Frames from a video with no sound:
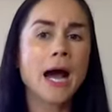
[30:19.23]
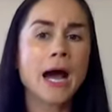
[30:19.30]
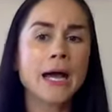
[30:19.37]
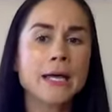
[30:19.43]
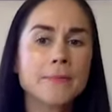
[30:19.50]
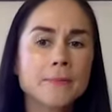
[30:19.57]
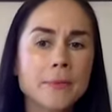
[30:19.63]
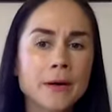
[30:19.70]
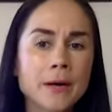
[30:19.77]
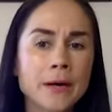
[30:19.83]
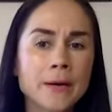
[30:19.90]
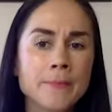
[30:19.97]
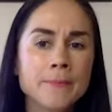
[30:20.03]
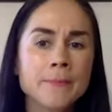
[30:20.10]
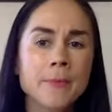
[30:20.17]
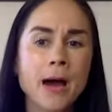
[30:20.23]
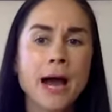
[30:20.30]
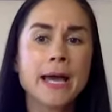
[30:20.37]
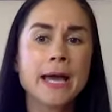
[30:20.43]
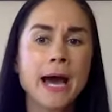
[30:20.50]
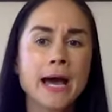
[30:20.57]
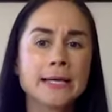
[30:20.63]
I um,
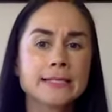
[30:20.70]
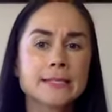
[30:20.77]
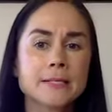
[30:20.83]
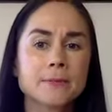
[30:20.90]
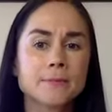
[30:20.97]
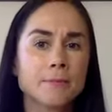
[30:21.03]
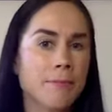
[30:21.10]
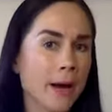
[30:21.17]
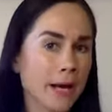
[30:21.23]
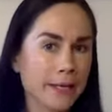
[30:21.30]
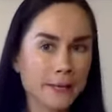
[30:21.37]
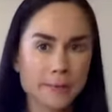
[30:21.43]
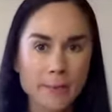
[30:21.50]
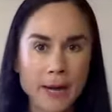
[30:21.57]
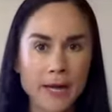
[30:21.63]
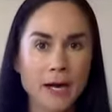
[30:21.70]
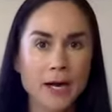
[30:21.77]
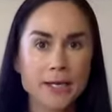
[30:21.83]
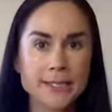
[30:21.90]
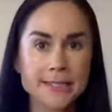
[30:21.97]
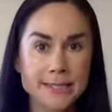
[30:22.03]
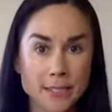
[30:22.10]
I ask my my
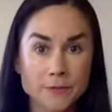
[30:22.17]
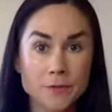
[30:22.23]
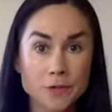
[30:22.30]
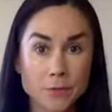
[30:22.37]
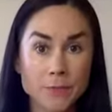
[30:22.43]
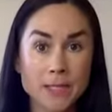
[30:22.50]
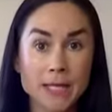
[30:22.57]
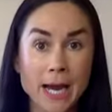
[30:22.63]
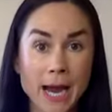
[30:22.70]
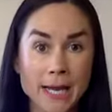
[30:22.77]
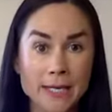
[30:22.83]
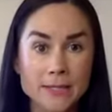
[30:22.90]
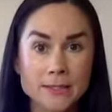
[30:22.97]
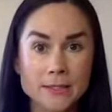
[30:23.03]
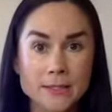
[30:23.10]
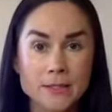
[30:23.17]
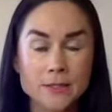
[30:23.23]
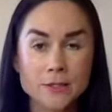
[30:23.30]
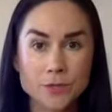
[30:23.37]
higher self to be guided